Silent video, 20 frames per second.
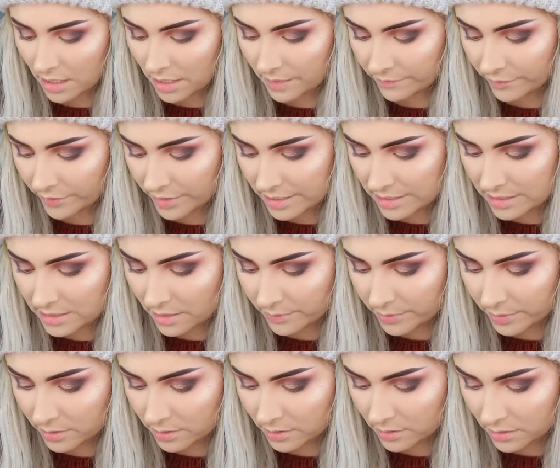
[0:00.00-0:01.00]
I'm very
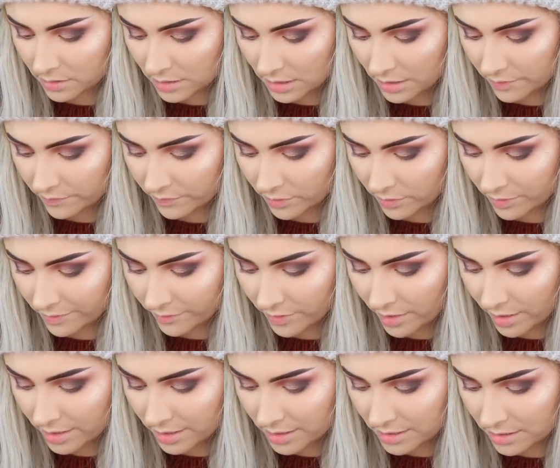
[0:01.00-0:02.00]
stubborn, and even though I've
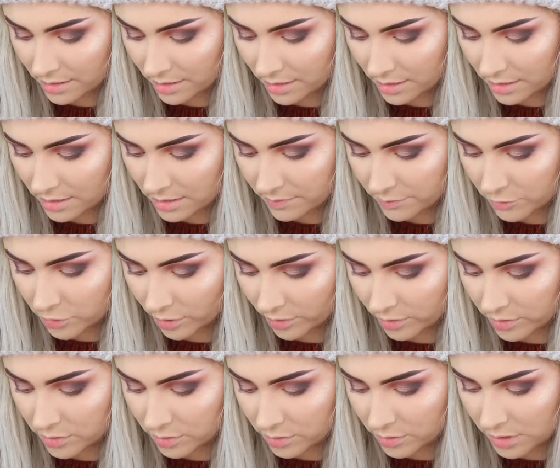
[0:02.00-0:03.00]
kind of decided it's
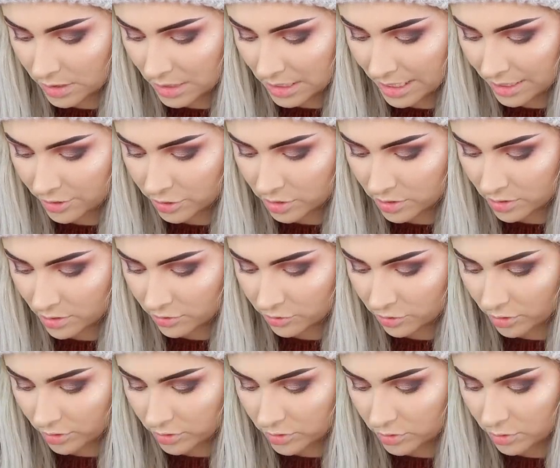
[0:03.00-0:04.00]
drugstore, the lashes aren't
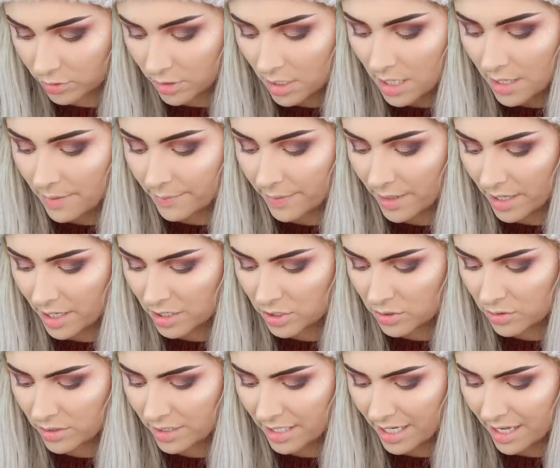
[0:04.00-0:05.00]
drugstore. But
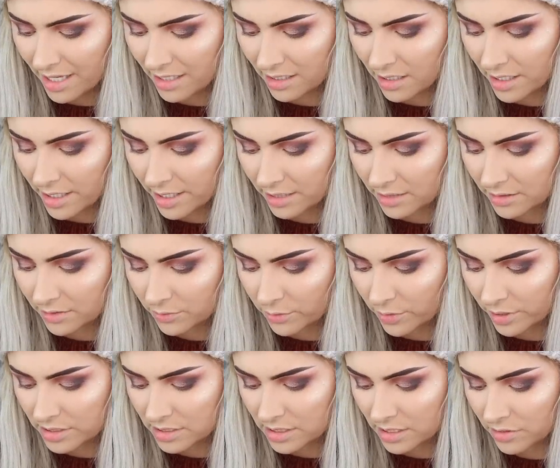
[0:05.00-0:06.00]
you can get like
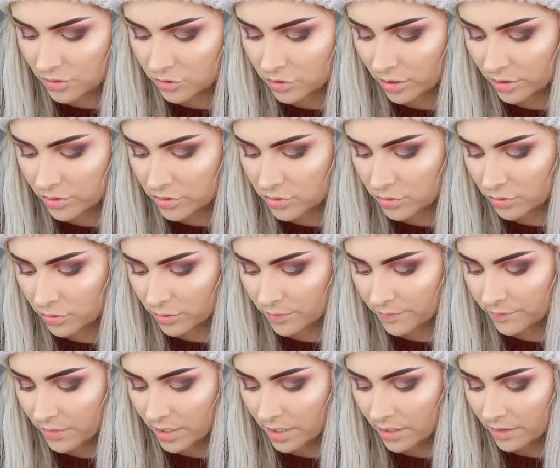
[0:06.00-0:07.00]
ones in the
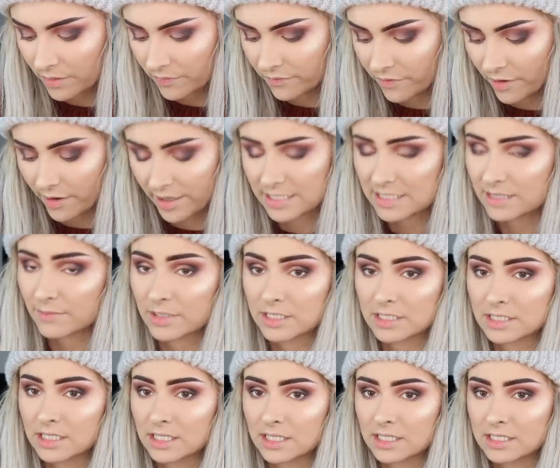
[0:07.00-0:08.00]
drugstore very similar
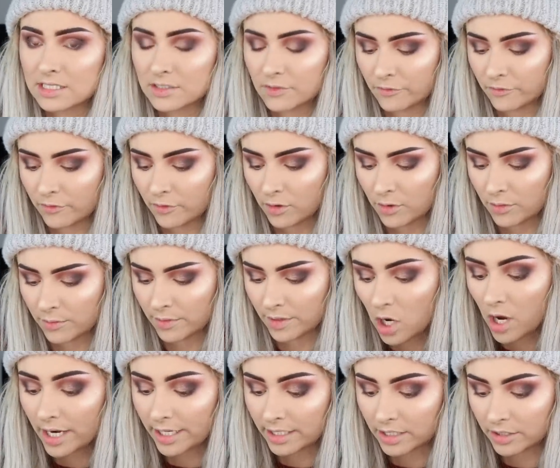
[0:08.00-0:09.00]
to this from
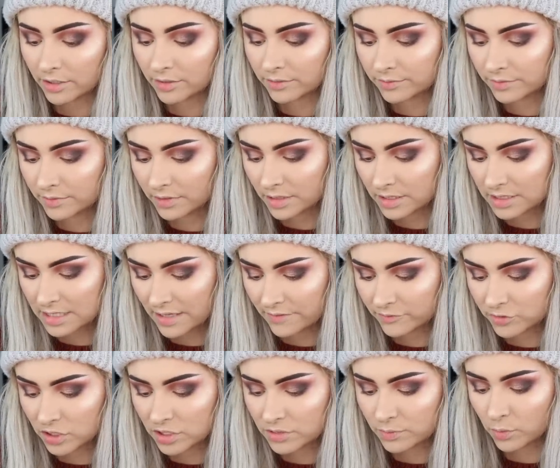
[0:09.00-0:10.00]
Talia, because
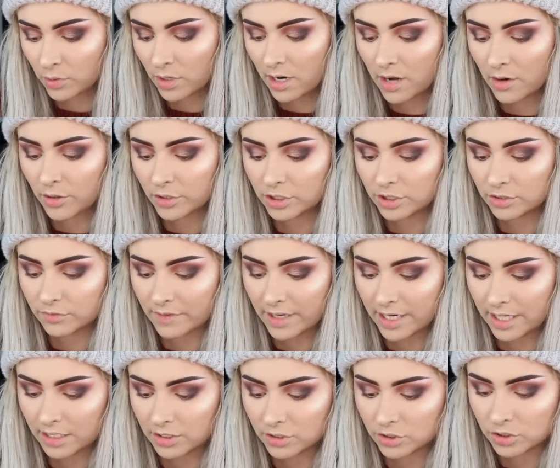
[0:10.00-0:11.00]
they've just brought out a new
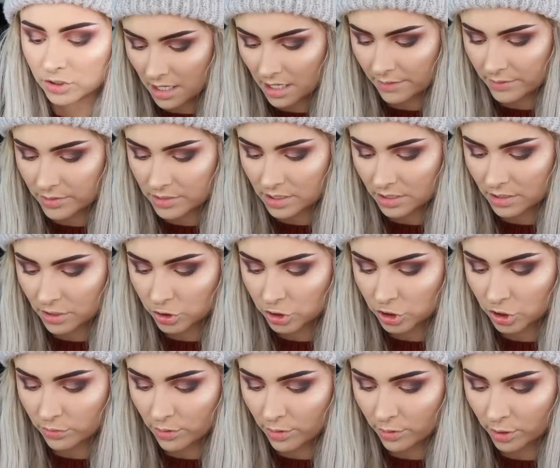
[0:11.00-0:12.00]
range. I'm using the
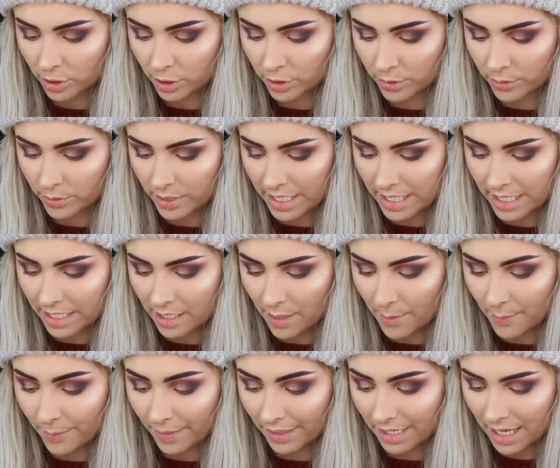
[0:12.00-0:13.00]
duo glue in
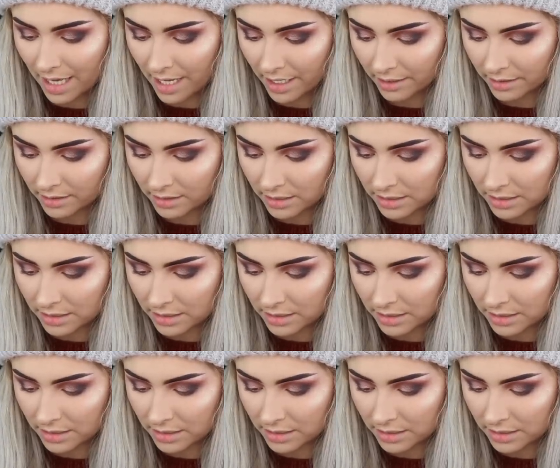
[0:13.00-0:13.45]
black.